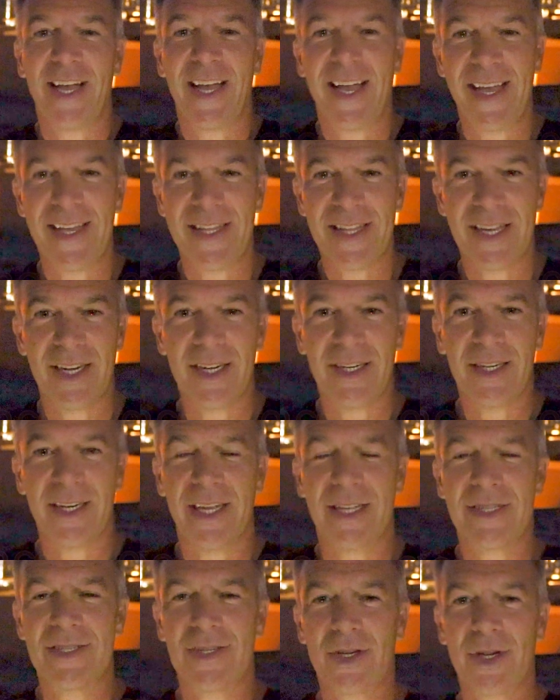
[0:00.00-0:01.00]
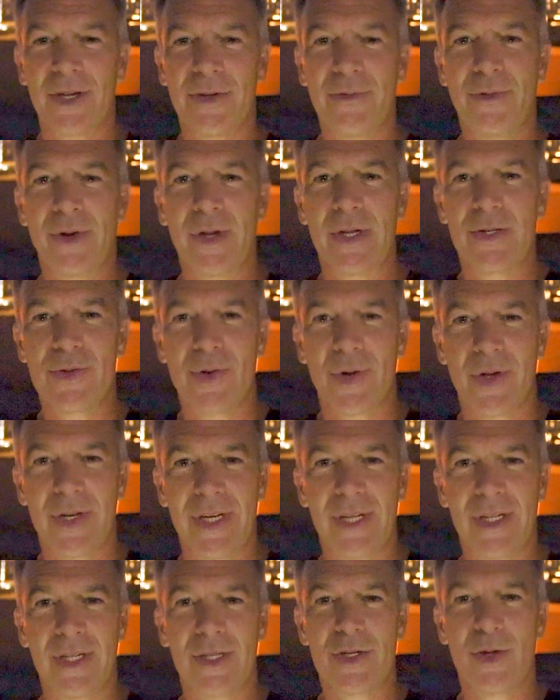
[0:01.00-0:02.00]
Hey there, it's your good friend Troy
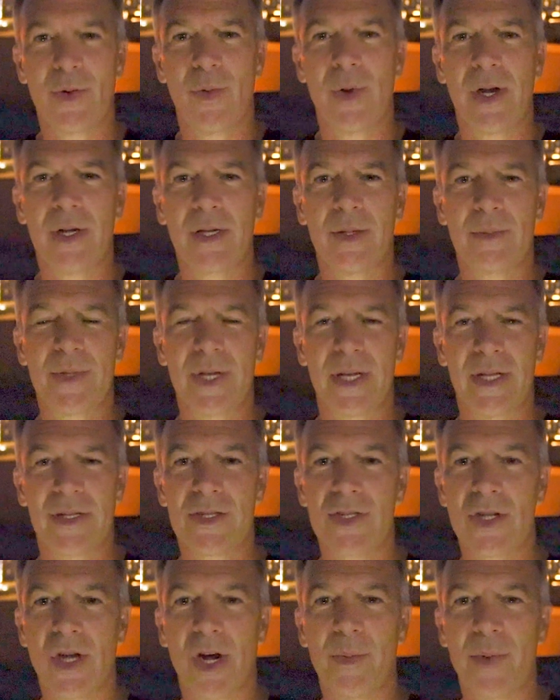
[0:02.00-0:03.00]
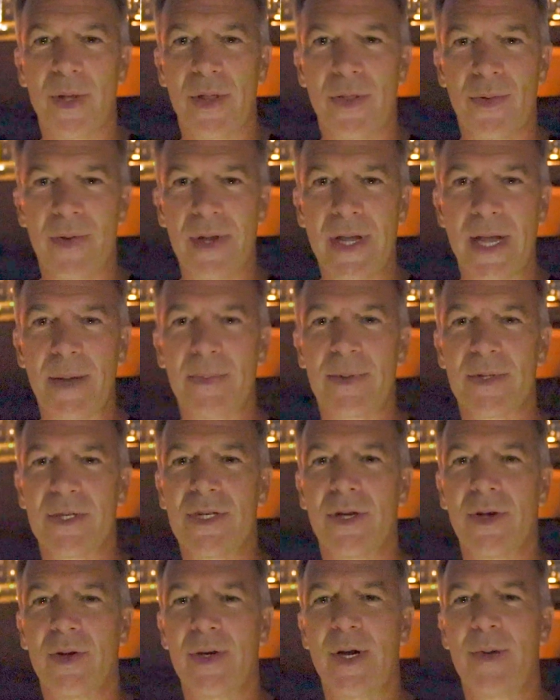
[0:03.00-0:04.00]
Dillinger. Welcome to installment 3,
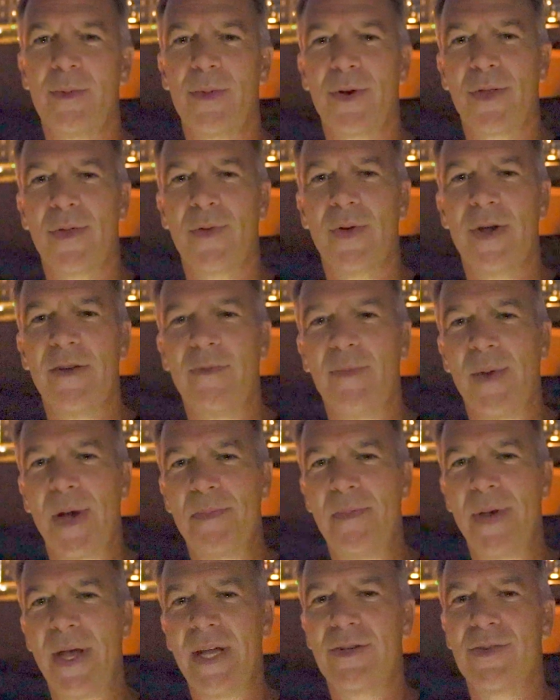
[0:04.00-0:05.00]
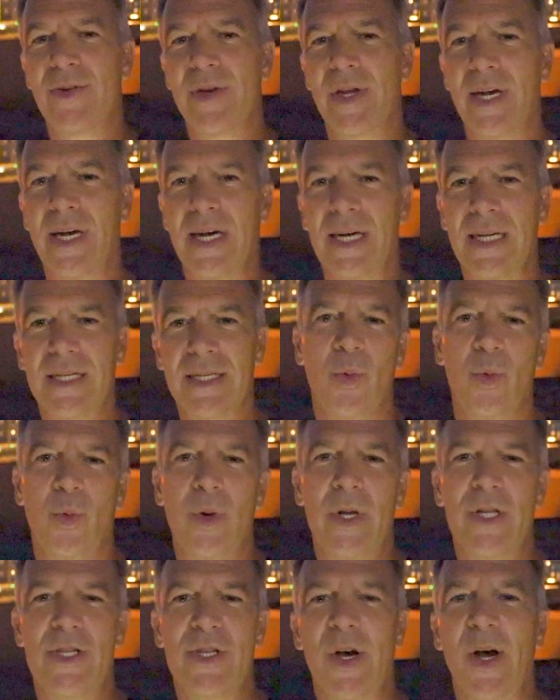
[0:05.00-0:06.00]
episode number 3 of my Patreon.
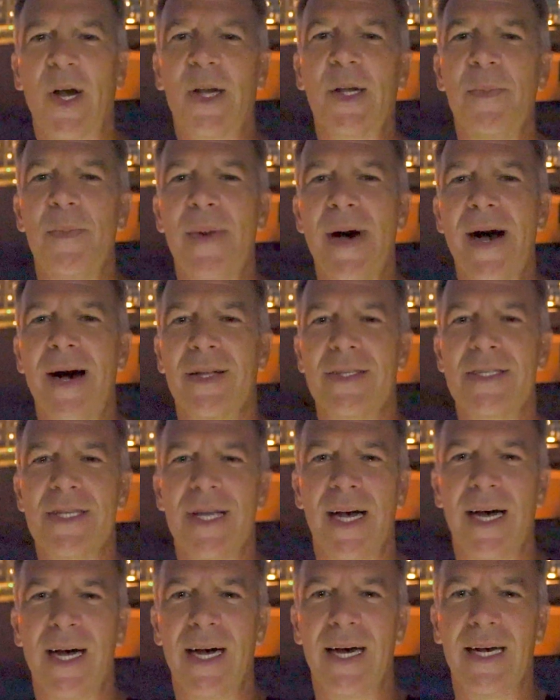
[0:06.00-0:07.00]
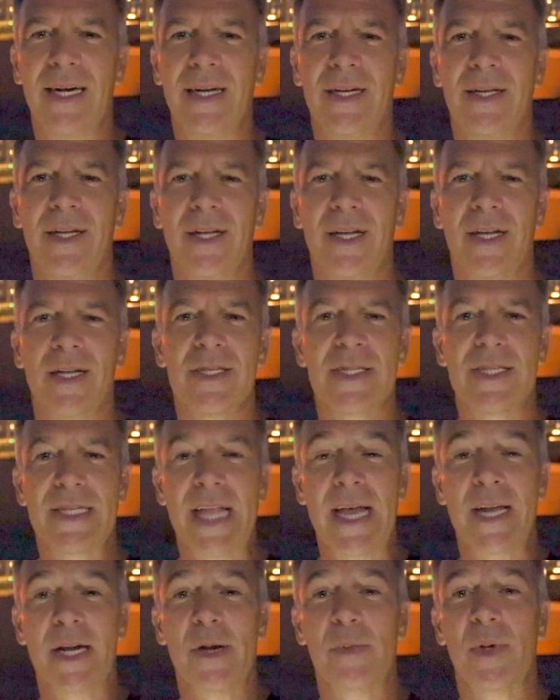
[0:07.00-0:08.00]
We talk about
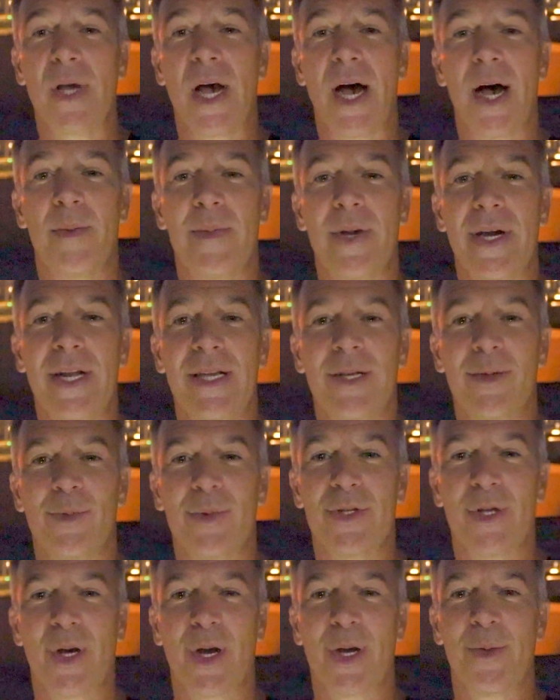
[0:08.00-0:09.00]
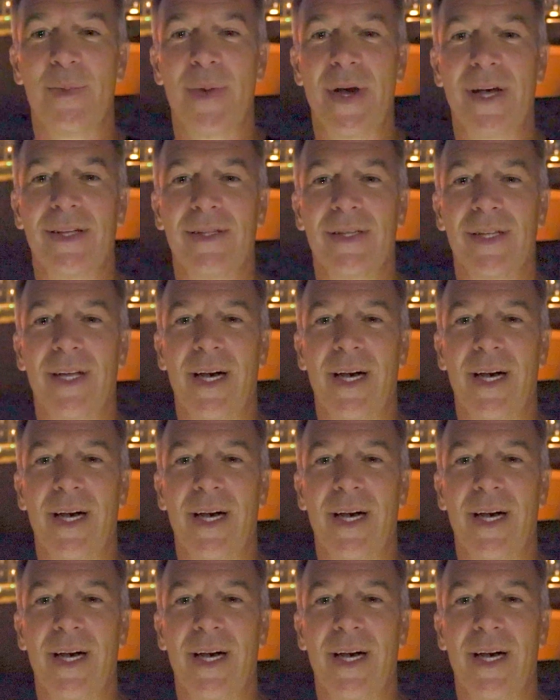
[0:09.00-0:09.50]
stand-up comedy, we talk about